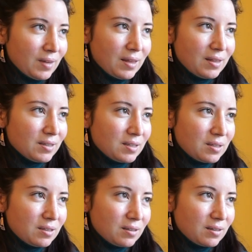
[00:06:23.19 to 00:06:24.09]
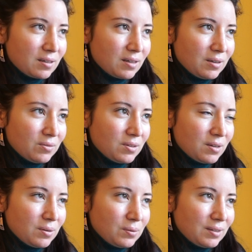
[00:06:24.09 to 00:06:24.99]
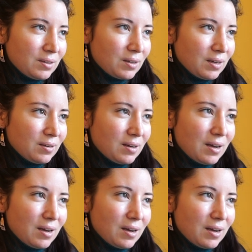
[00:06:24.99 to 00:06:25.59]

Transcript: And this kind of stuff. Okay,